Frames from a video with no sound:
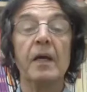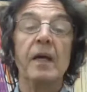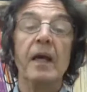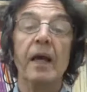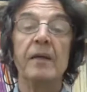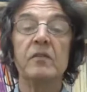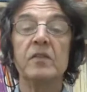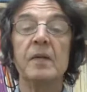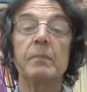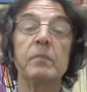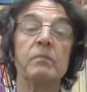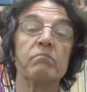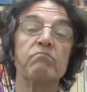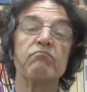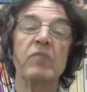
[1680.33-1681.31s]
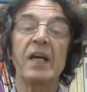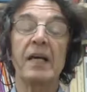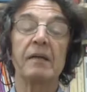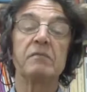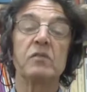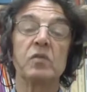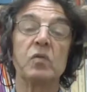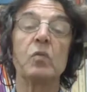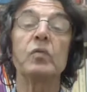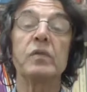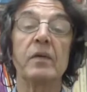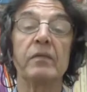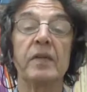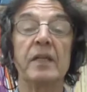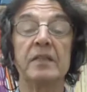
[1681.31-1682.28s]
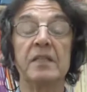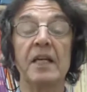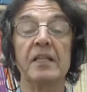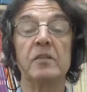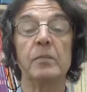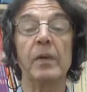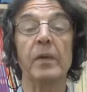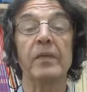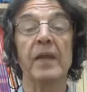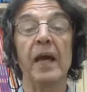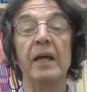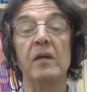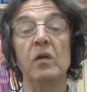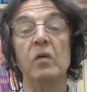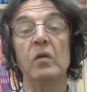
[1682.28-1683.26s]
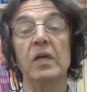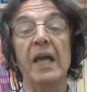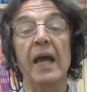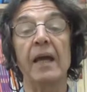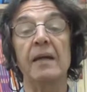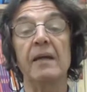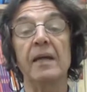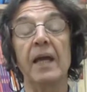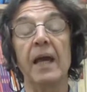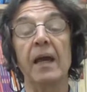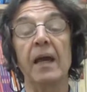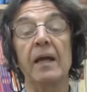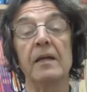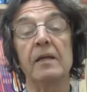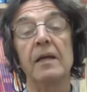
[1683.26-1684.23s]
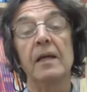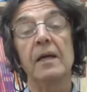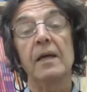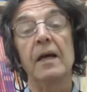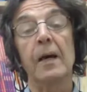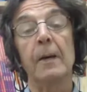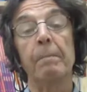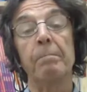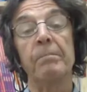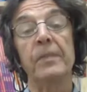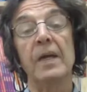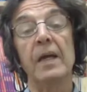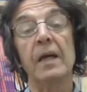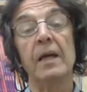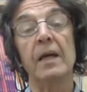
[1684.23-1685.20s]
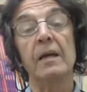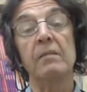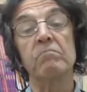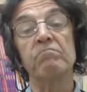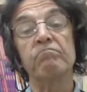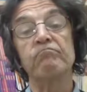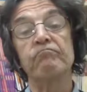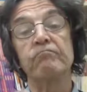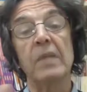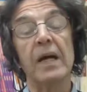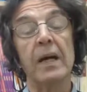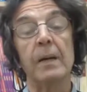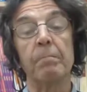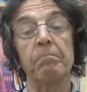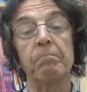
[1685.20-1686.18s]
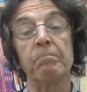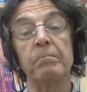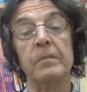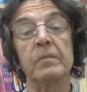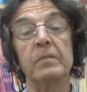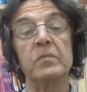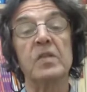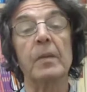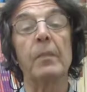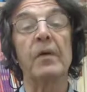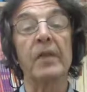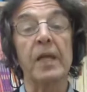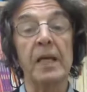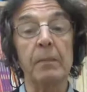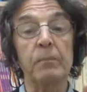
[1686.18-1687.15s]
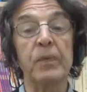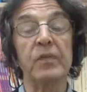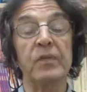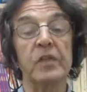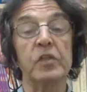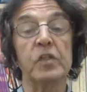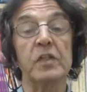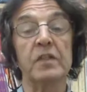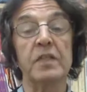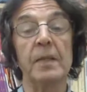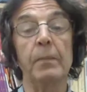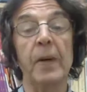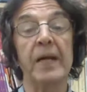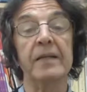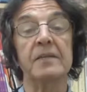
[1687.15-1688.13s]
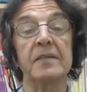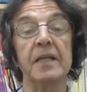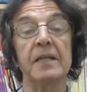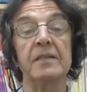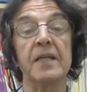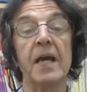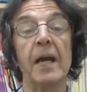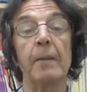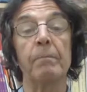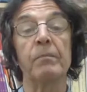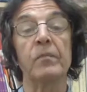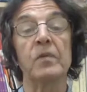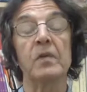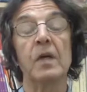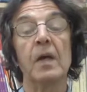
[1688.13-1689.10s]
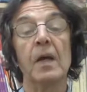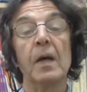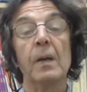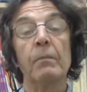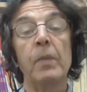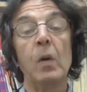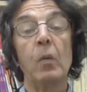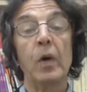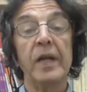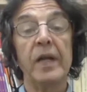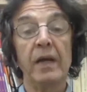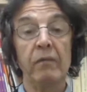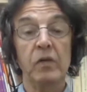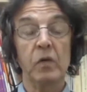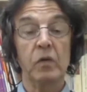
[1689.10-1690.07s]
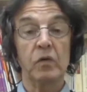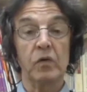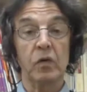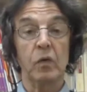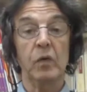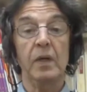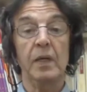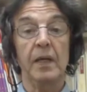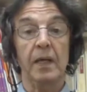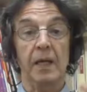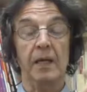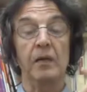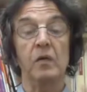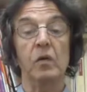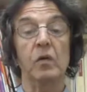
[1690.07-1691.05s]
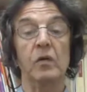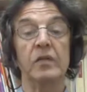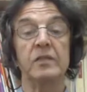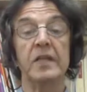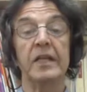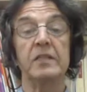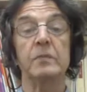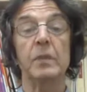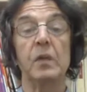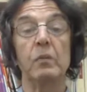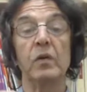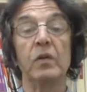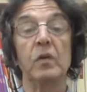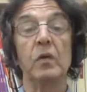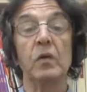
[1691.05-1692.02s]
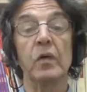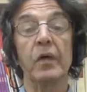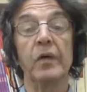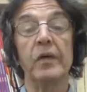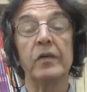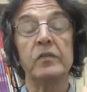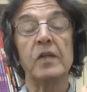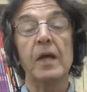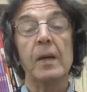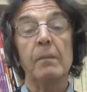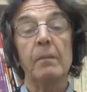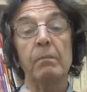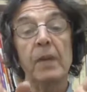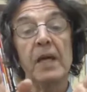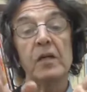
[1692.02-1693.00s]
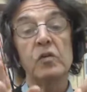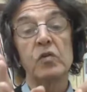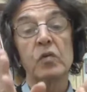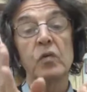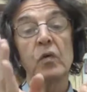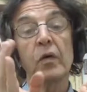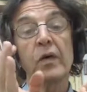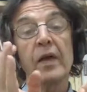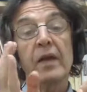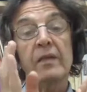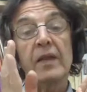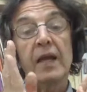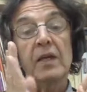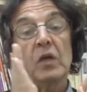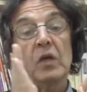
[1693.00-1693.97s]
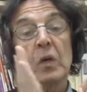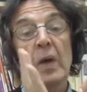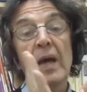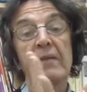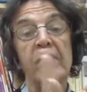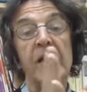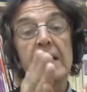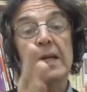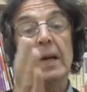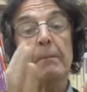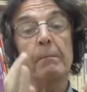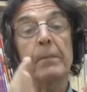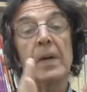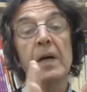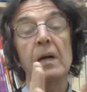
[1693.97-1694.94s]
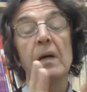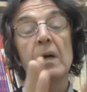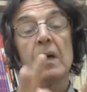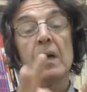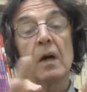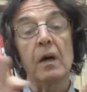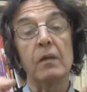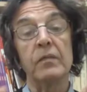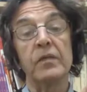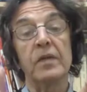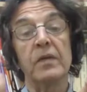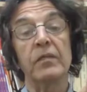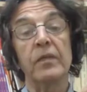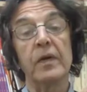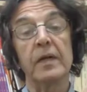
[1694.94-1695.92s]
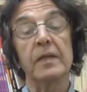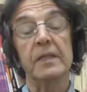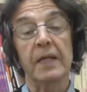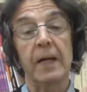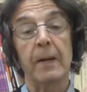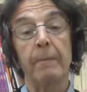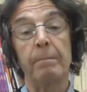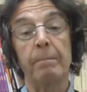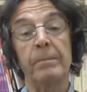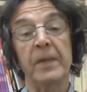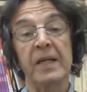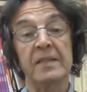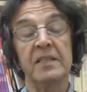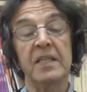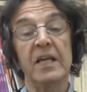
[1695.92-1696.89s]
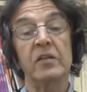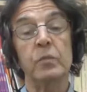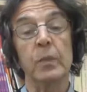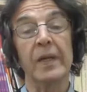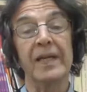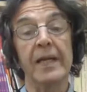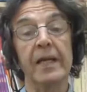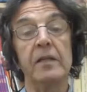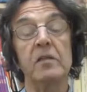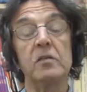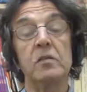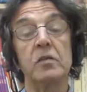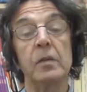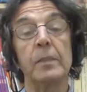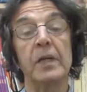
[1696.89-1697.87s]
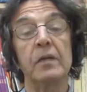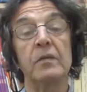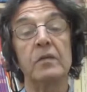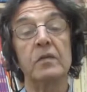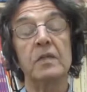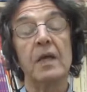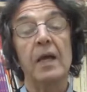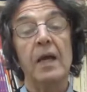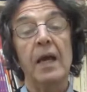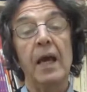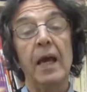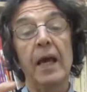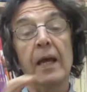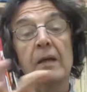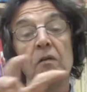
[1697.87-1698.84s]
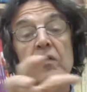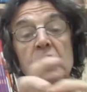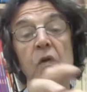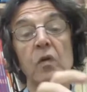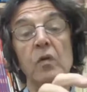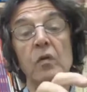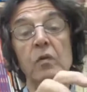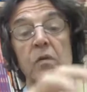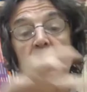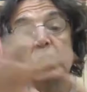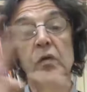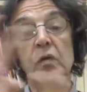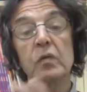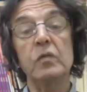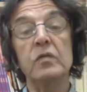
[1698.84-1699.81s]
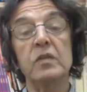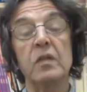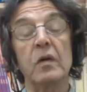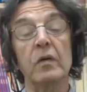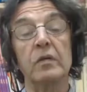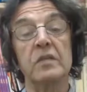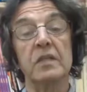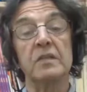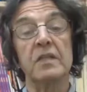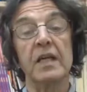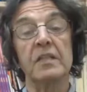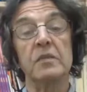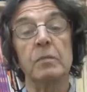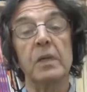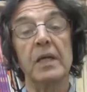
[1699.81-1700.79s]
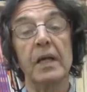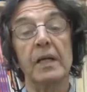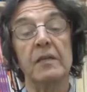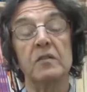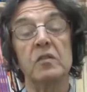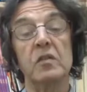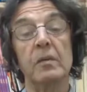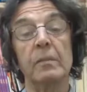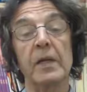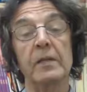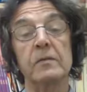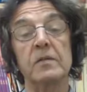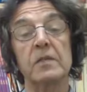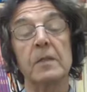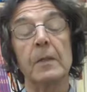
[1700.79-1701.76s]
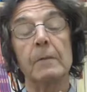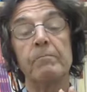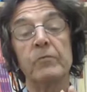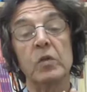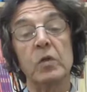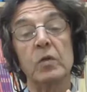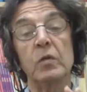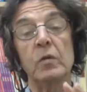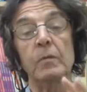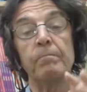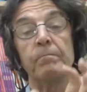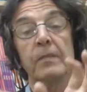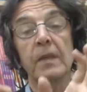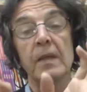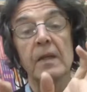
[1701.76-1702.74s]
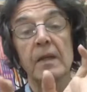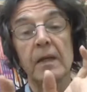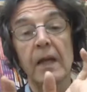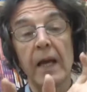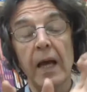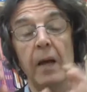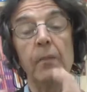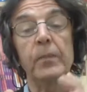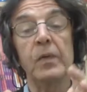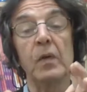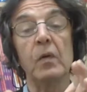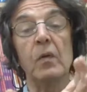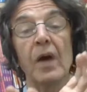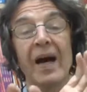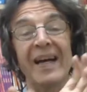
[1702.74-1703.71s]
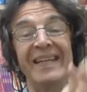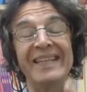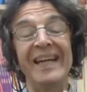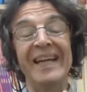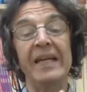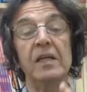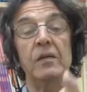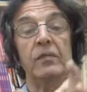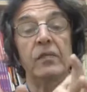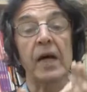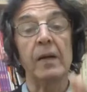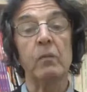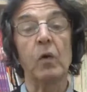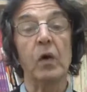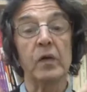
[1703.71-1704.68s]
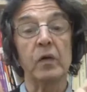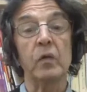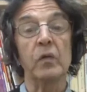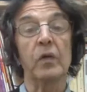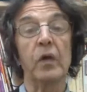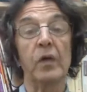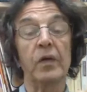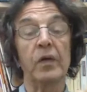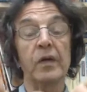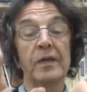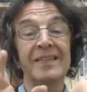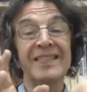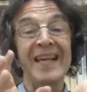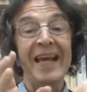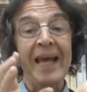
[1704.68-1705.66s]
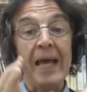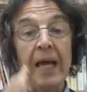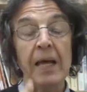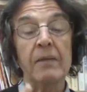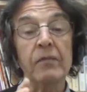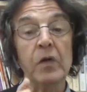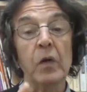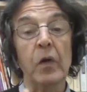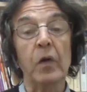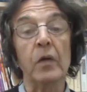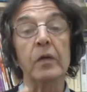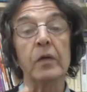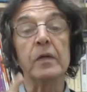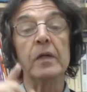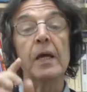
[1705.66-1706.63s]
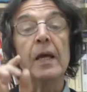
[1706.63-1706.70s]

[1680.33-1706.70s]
and the sort of assessment that you can get in some of the proficiency-based exams. But whatever you're doing in your assessment with your learners, make sure that you have a number of different assessment instruments, and you use those assessment instruments to help you identify what your learners have learned.